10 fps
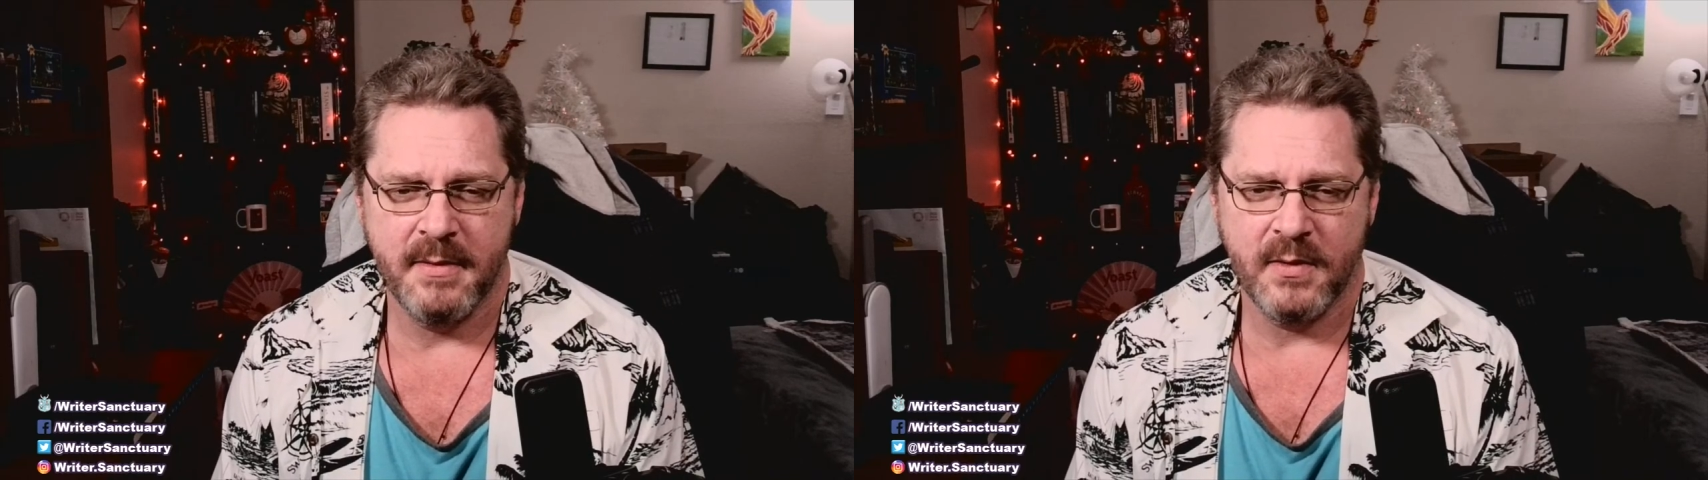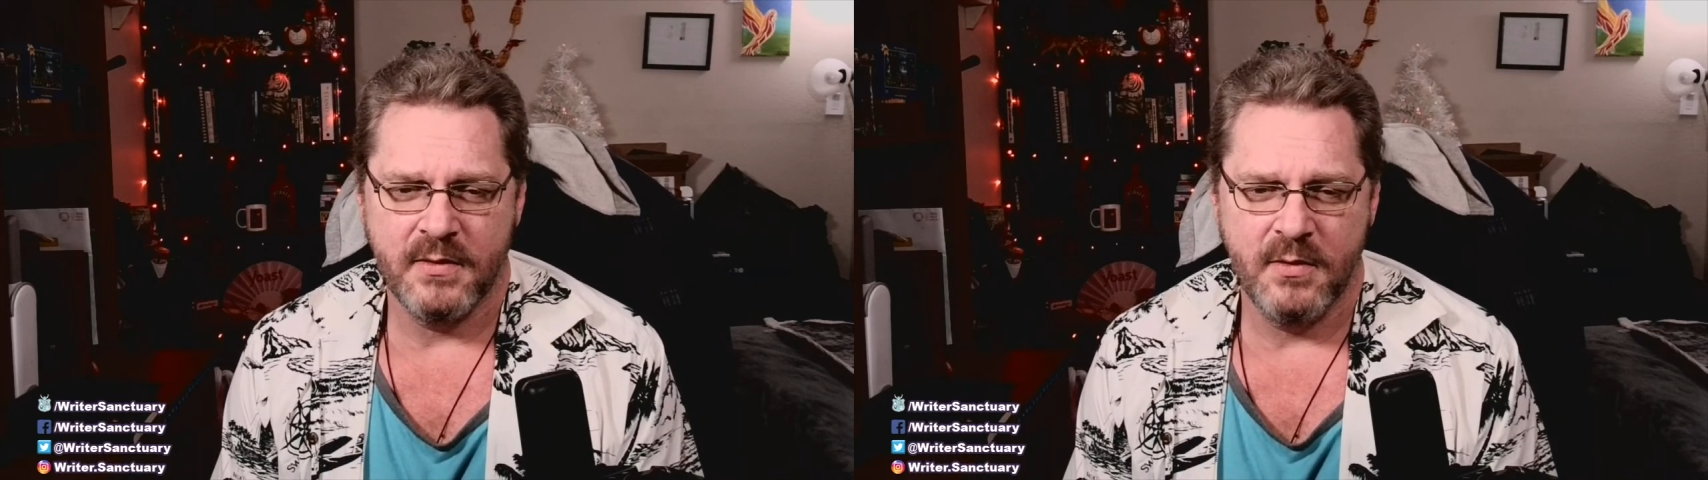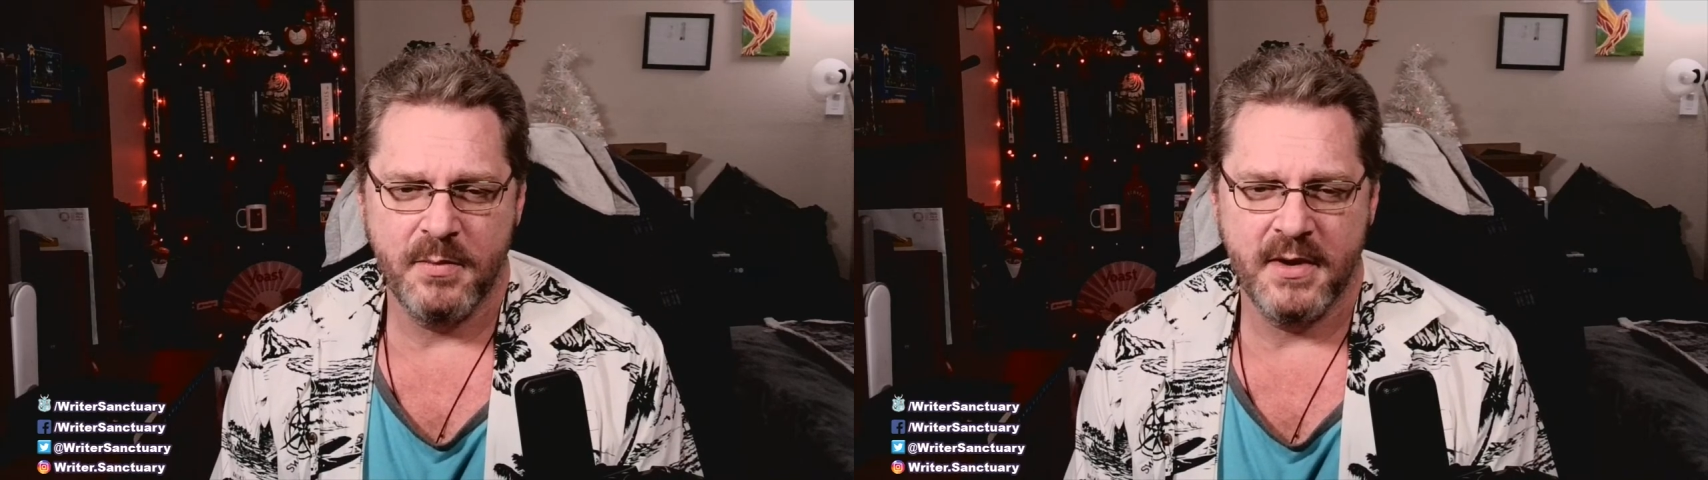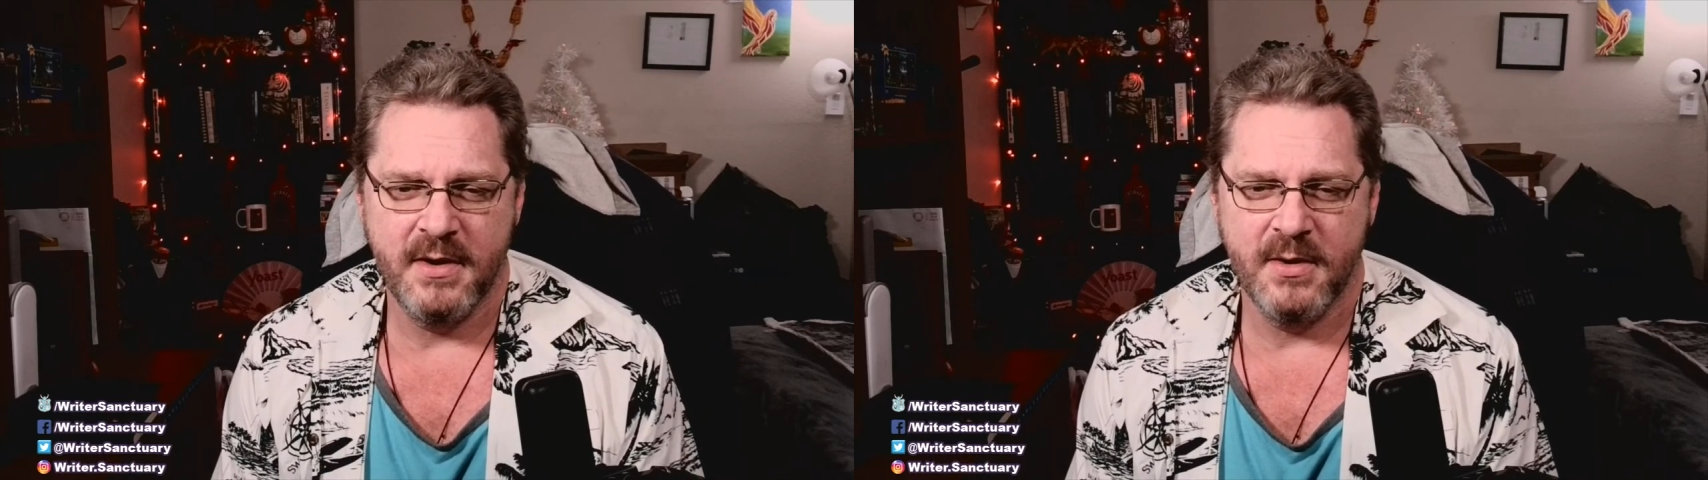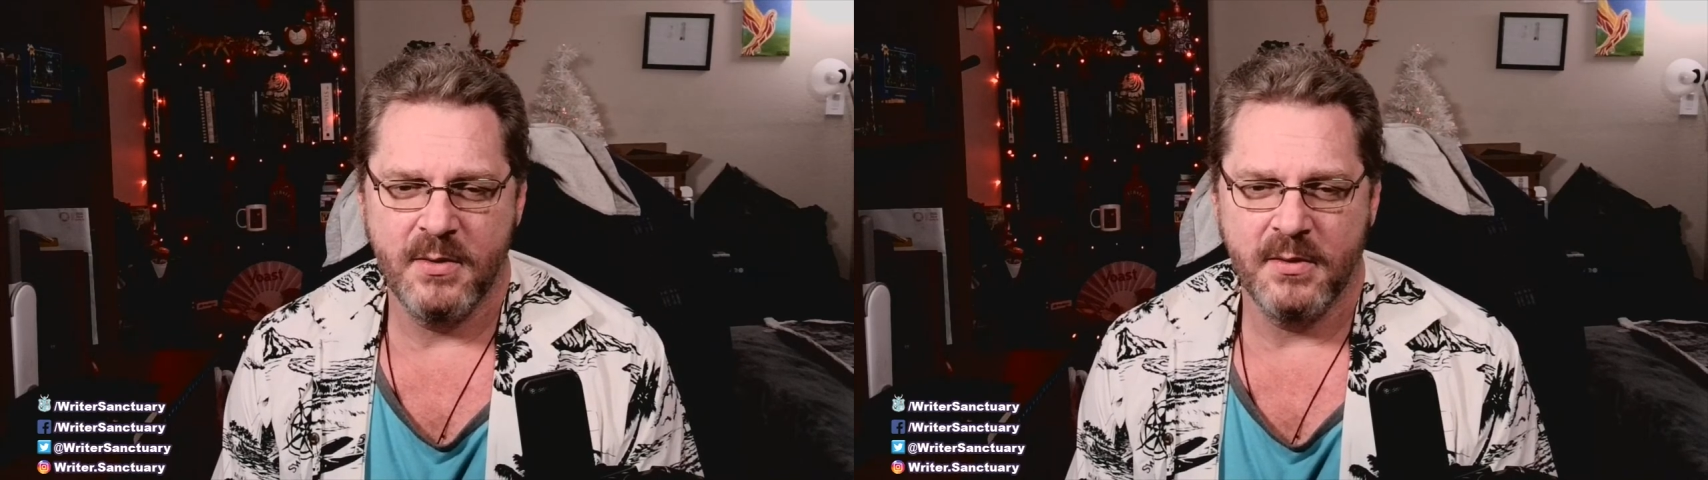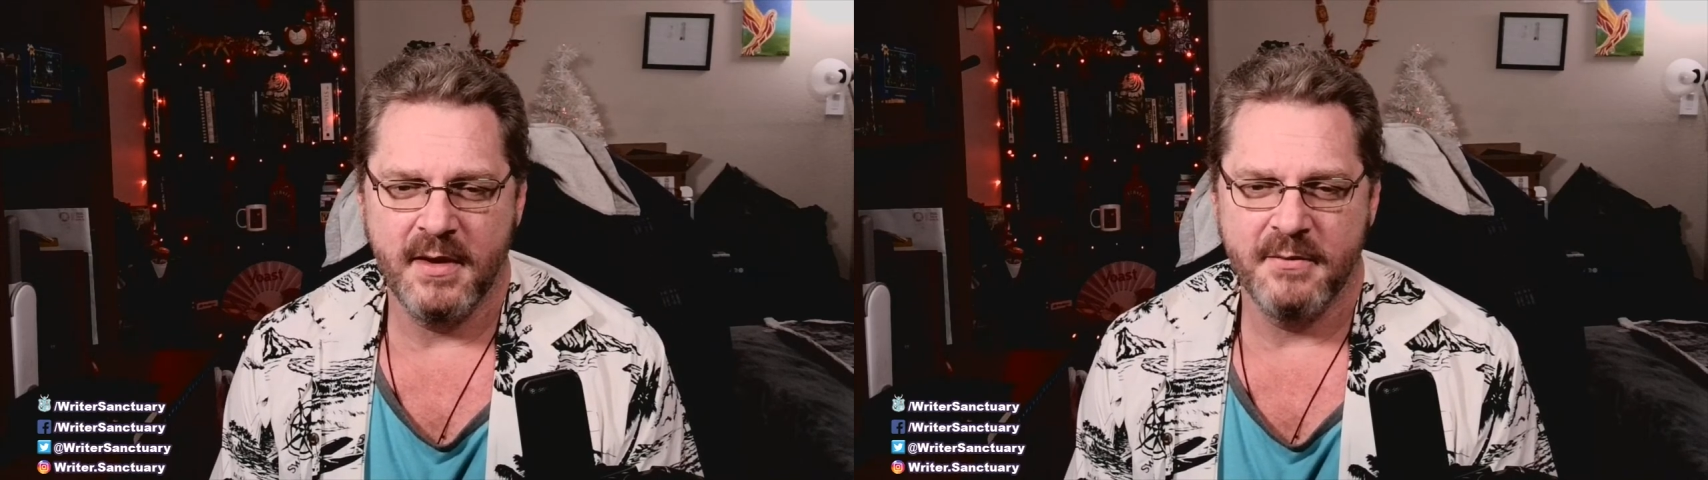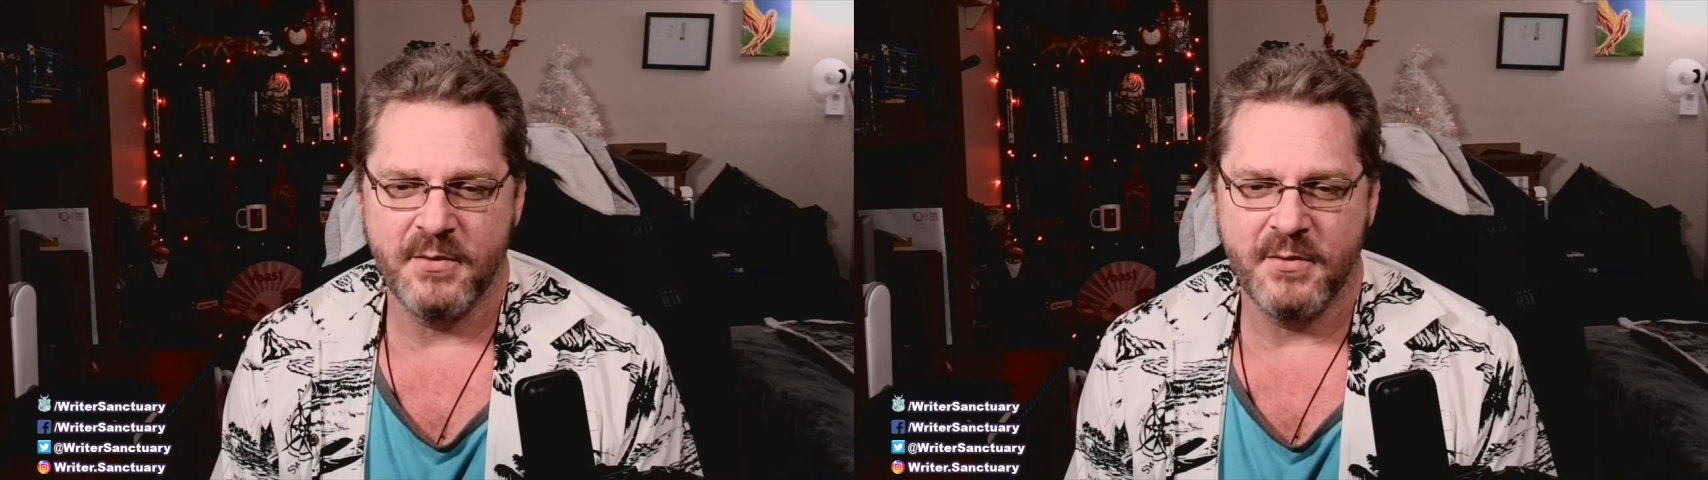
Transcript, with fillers: Yeah, but the superhero